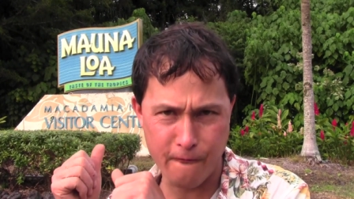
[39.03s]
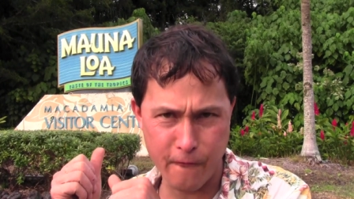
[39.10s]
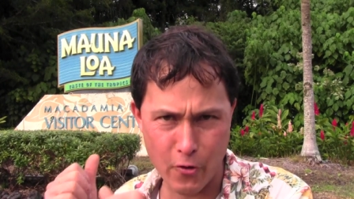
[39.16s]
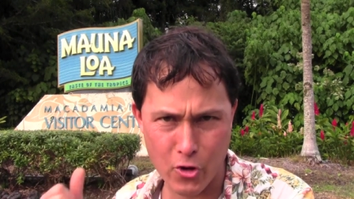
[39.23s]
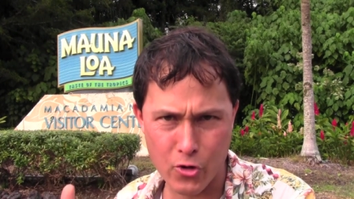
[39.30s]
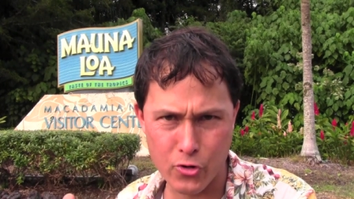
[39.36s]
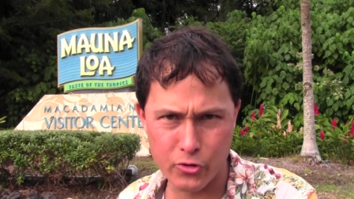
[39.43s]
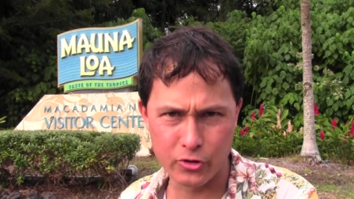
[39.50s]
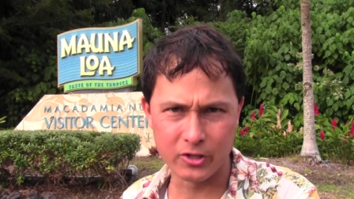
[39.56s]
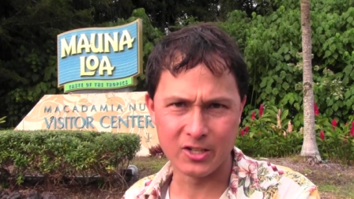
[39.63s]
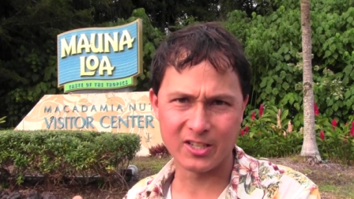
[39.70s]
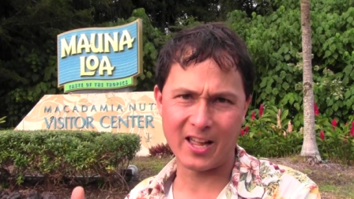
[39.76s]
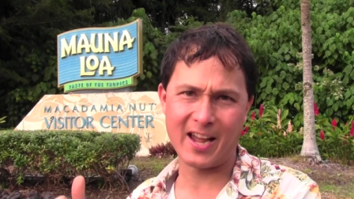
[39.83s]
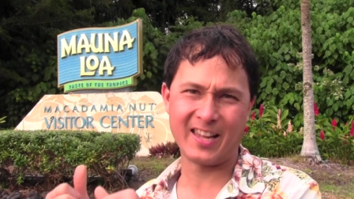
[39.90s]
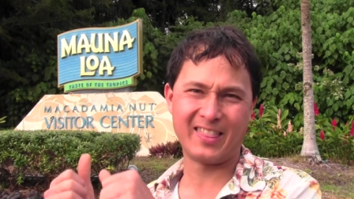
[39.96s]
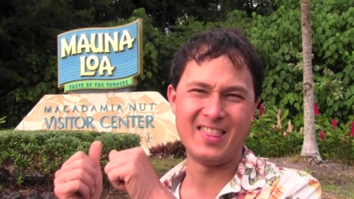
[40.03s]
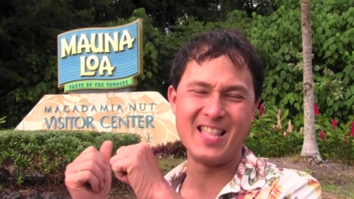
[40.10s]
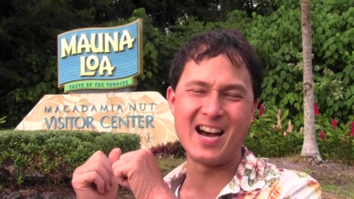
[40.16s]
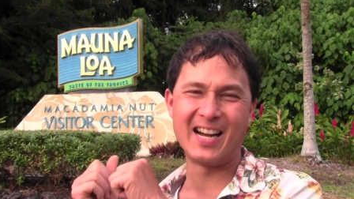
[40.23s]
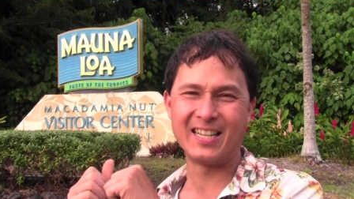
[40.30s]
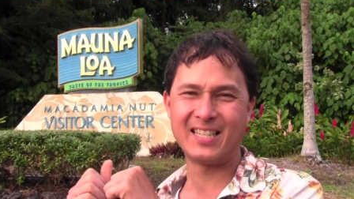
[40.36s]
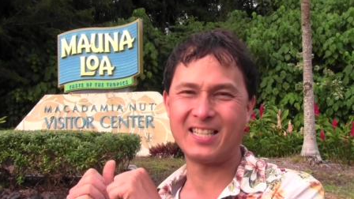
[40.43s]
foods like
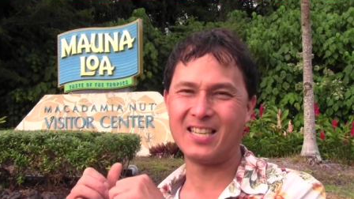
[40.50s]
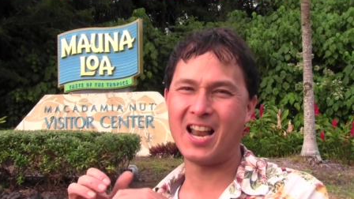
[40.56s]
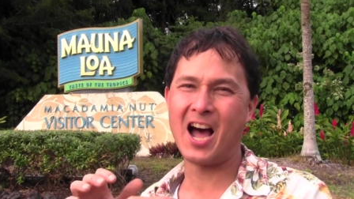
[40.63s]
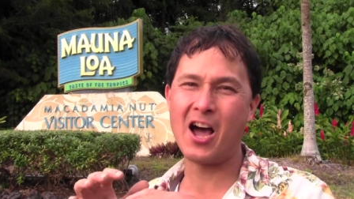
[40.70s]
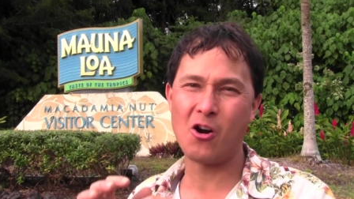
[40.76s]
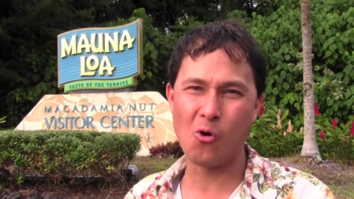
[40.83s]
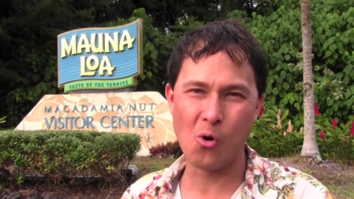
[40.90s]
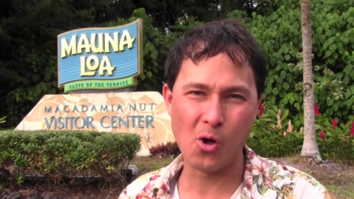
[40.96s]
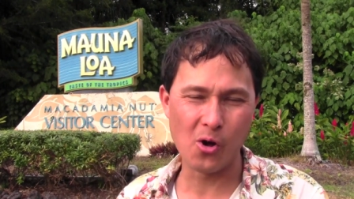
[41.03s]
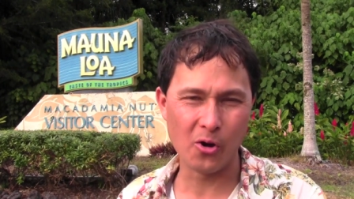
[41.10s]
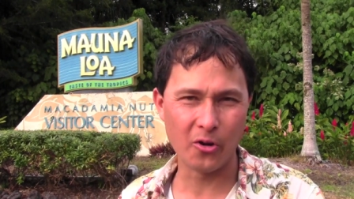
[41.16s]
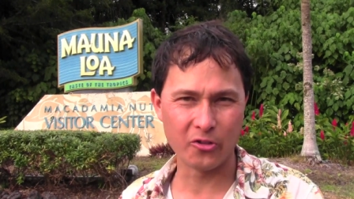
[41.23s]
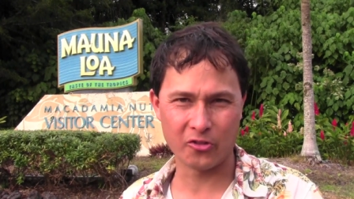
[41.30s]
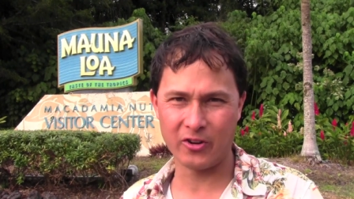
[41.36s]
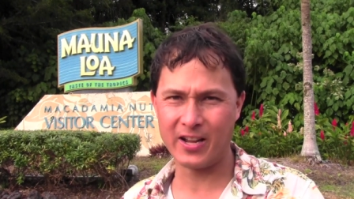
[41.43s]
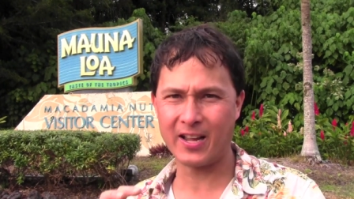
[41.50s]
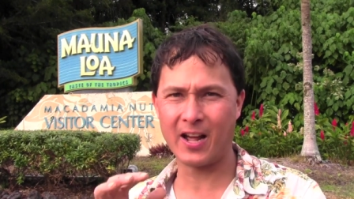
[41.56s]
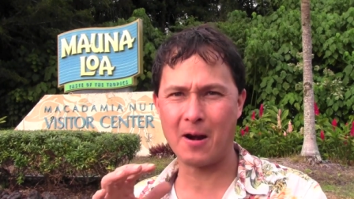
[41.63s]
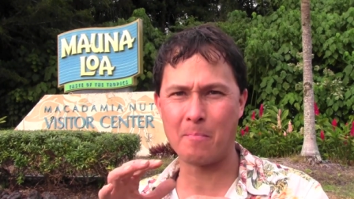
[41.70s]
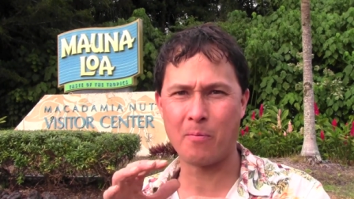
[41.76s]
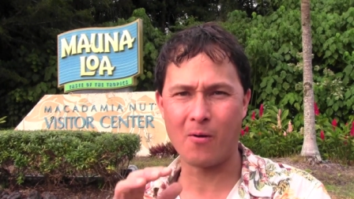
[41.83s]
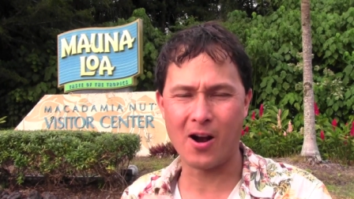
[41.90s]
nuts, not oils or any
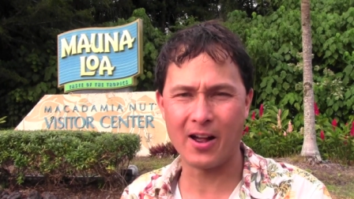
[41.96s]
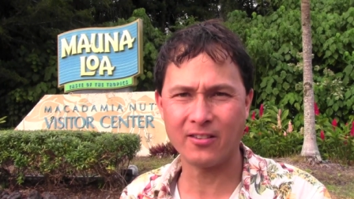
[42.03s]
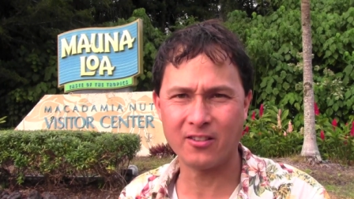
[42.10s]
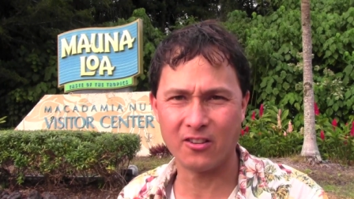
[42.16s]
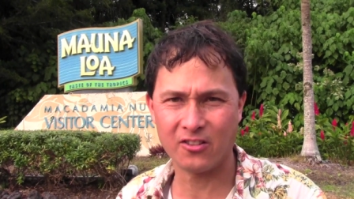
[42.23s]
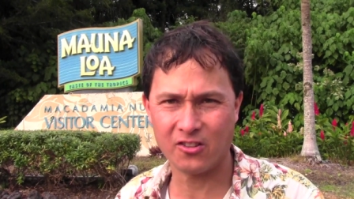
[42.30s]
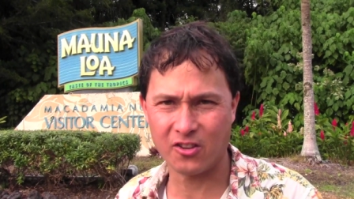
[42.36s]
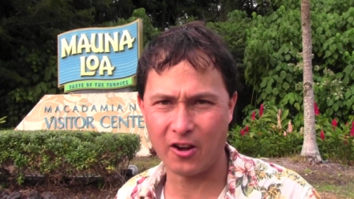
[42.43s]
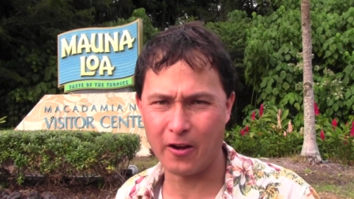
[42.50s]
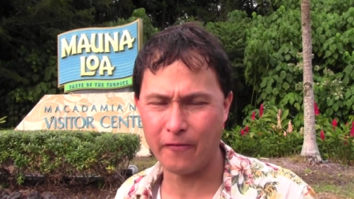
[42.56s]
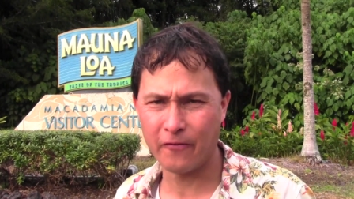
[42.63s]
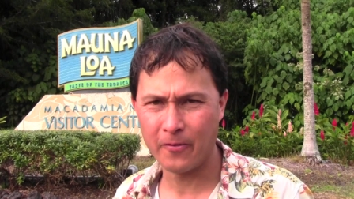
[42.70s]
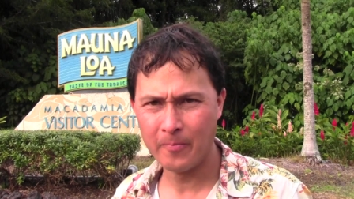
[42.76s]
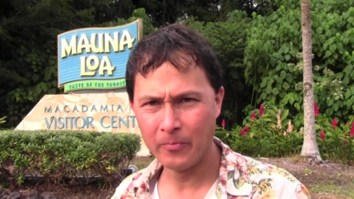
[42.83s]
kind of processed stuff,